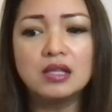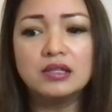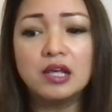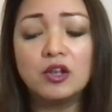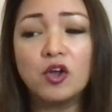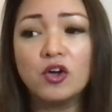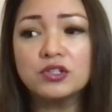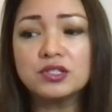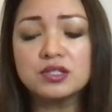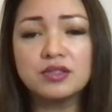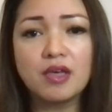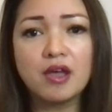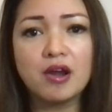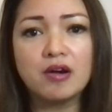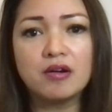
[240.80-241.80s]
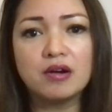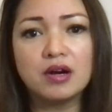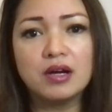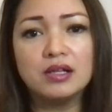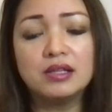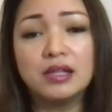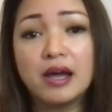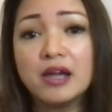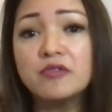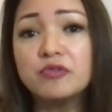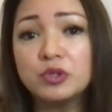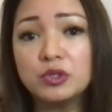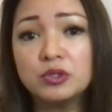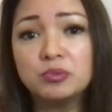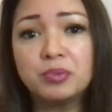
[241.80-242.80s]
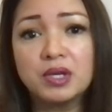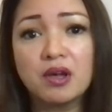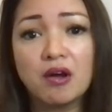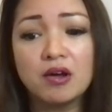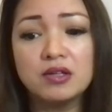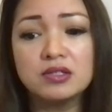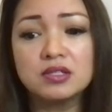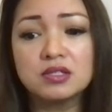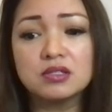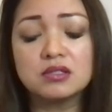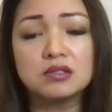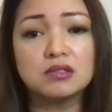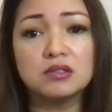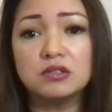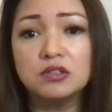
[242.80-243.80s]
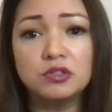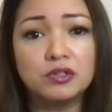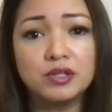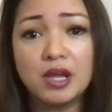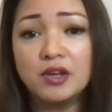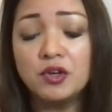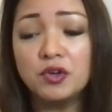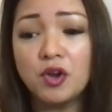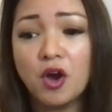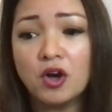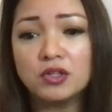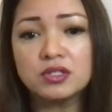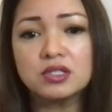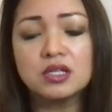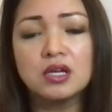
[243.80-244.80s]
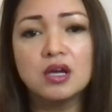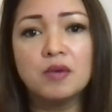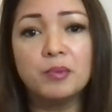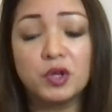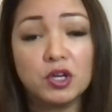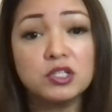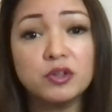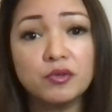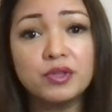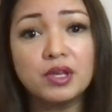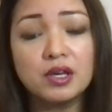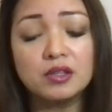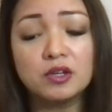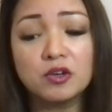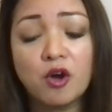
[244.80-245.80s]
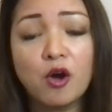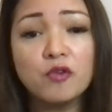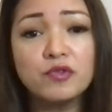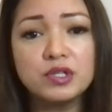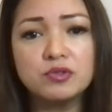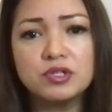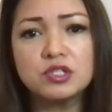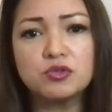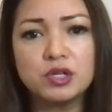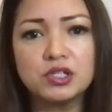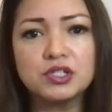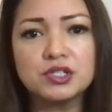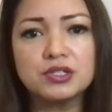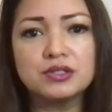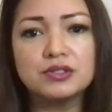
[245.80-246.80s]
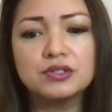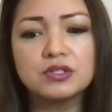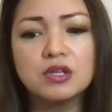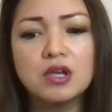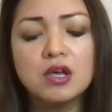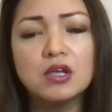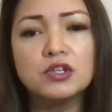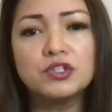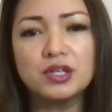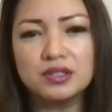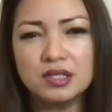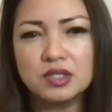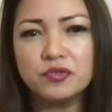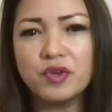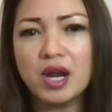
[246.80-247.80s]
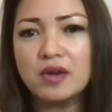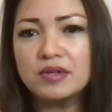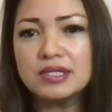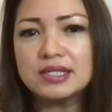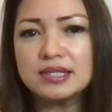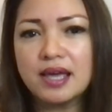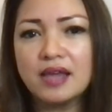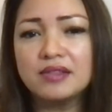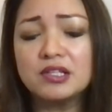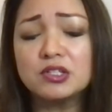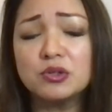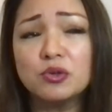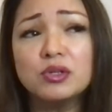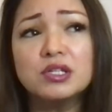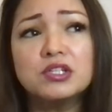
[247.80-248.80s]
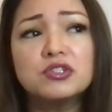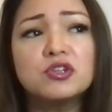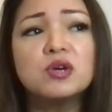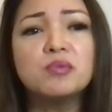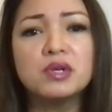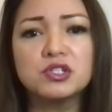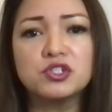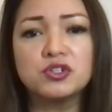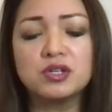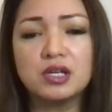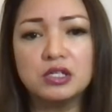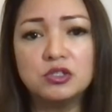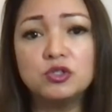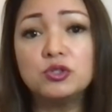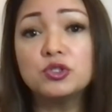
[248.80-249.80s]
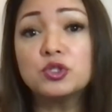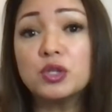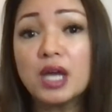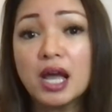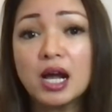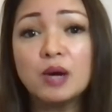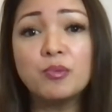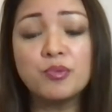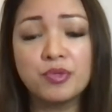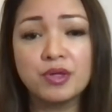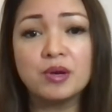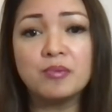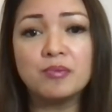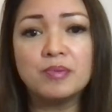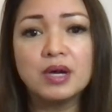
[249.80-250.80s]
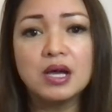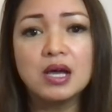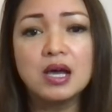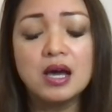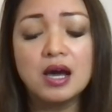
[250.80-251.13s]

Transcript: They lost their livelihood because, you know, they're not, because of the COVID restrictions. So it is very sad. There's only so much you can do to help them